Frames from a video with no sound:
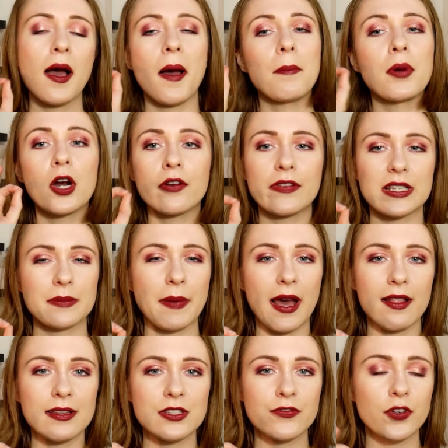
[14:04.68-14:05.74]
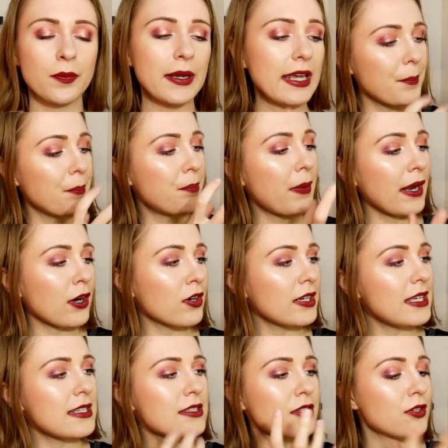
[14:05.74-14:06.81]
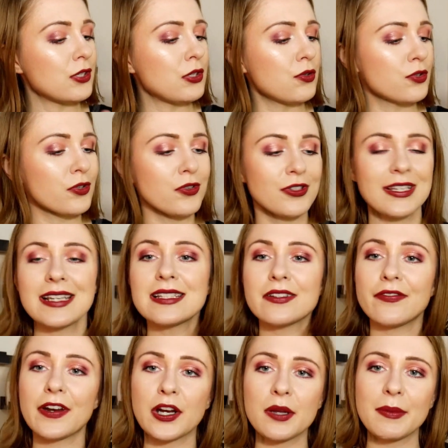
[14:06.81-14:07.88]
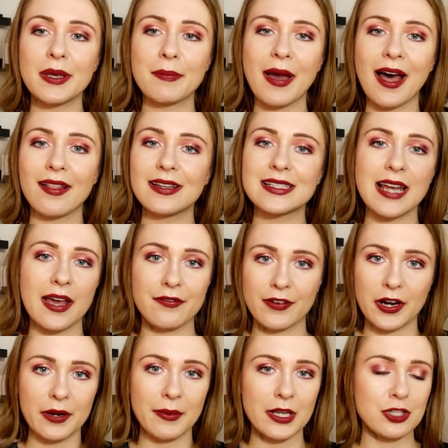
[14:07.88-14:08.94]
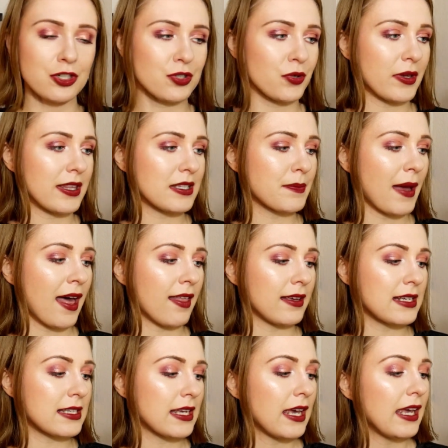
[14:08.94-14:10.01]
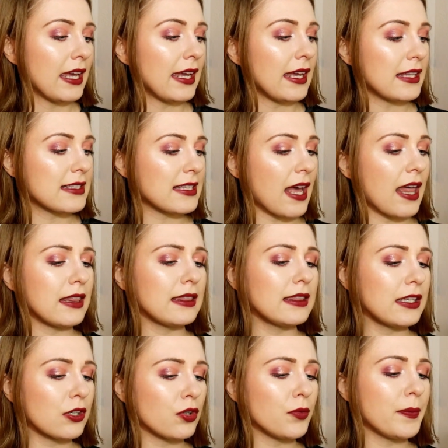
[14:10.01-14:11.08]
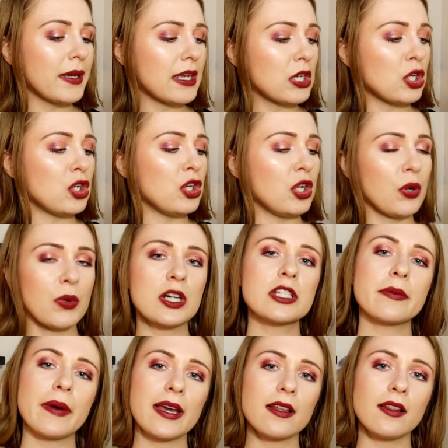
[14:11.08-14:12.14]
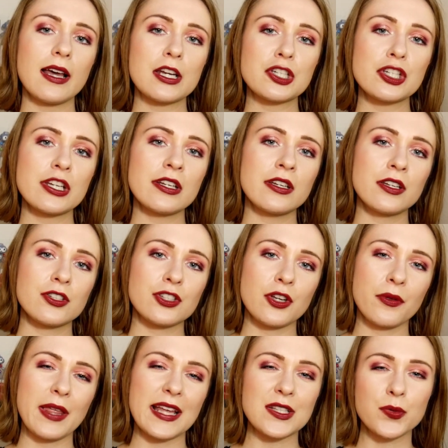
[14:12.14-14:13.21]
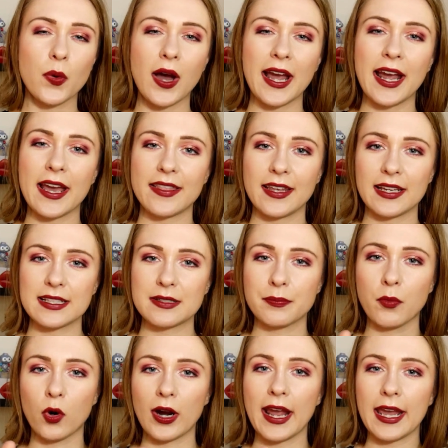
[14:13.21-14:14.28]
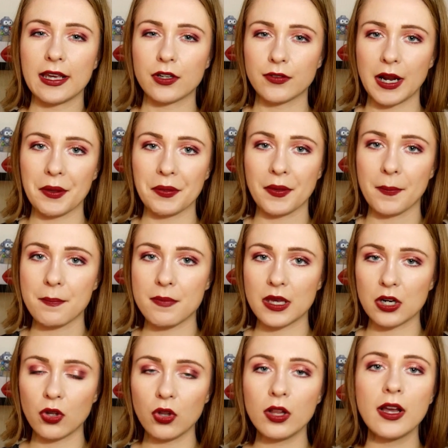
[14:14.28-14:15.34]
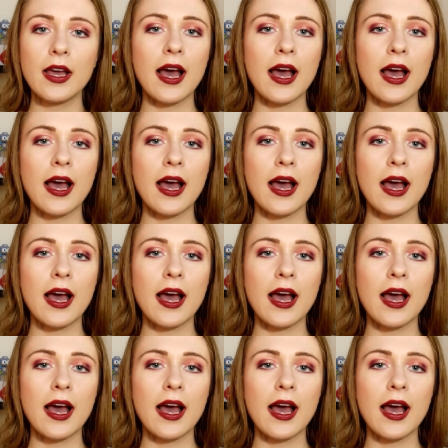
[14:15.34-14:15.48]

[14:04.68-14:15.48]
a perfect balance for me. Berries, neutrals, it's a very me palette. I very much enjoy this palette. It's a little bit newer to my collection, so that's why I think it's more hanging around the middle.